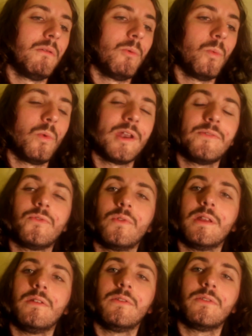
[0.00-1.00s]
whatever
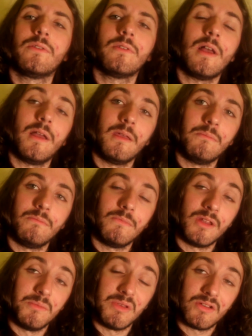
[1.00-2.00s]
it is I am
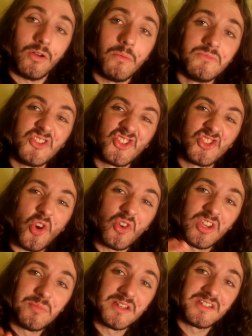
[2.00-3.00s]
going to become, just
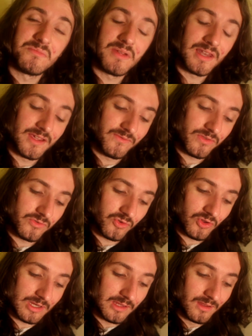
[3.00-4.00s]
documenting my life's
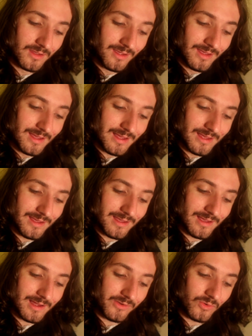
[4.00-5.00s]
journey,
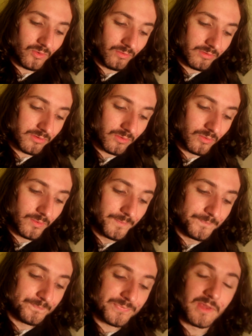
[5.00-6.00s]
and also
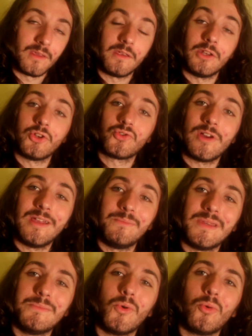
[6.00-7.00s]
going to try and
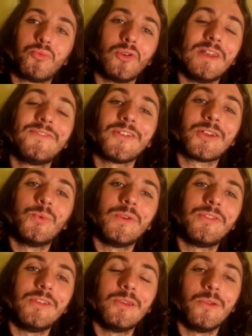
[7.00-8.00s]
be more prolific
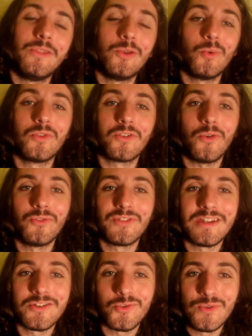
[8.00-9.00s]
with the old
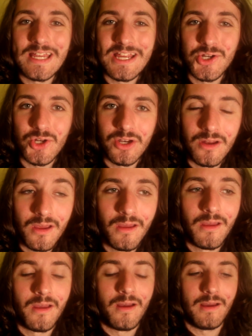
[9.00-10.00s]
content creation,
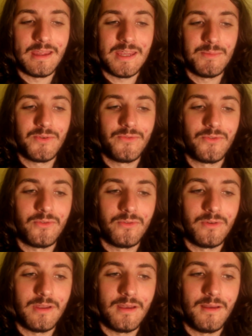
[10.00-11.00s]
aiming
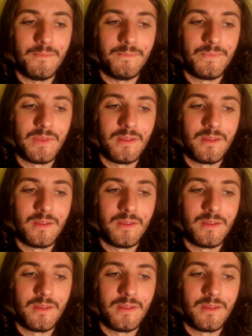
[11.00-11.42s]
for